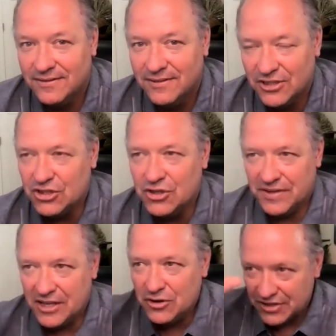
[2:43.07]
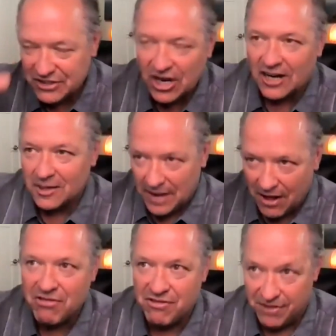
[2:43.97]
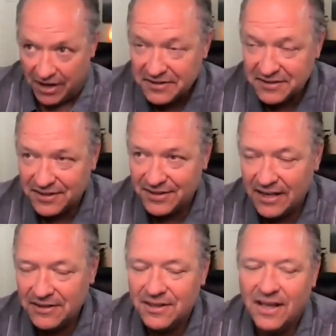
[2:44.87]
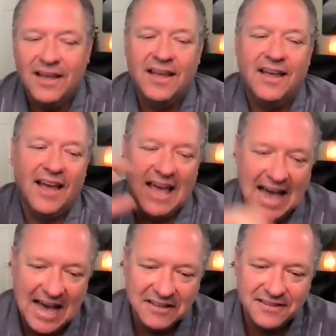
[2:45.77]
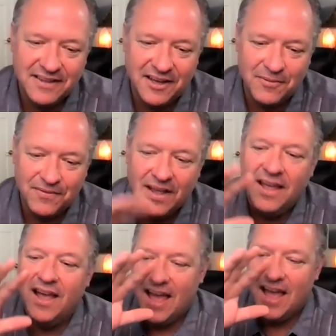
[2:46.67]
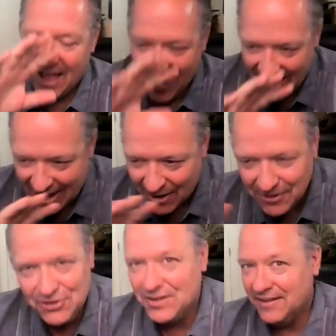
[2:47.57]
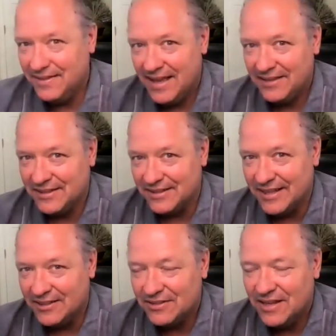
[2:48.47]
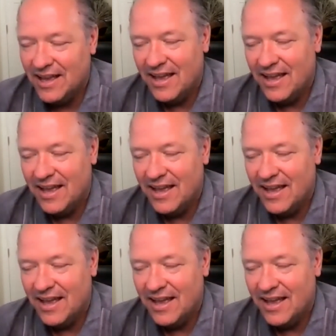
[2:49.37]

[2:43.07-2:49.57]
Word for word: Because they usually talk about the success. Ask them, how did you get that success?